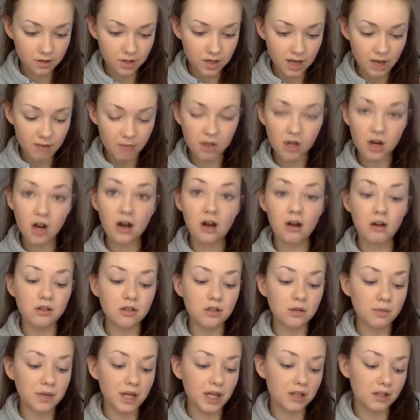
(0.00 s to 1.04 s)
I'm going to
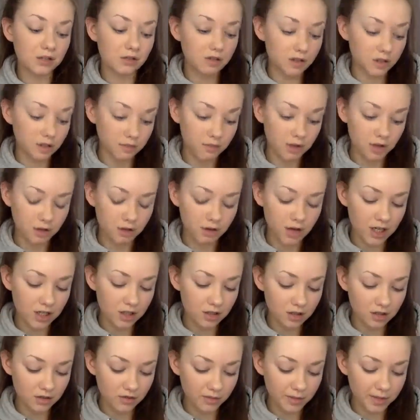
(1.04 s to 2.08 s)
also be answering some other
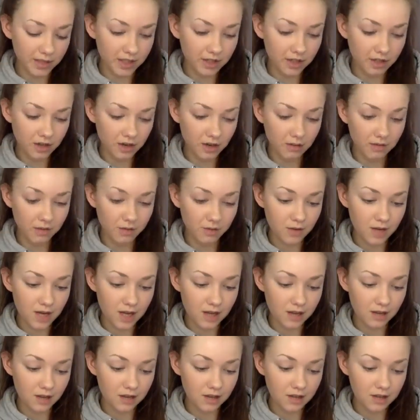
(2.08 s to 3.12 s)
questions from Instagram as
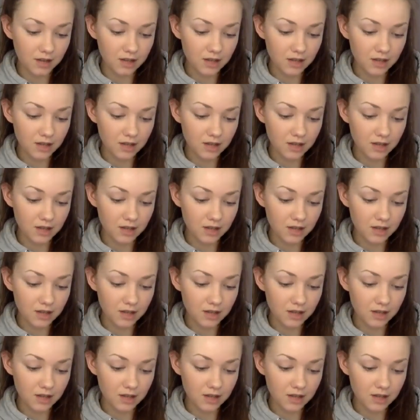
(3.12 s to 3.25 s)
well.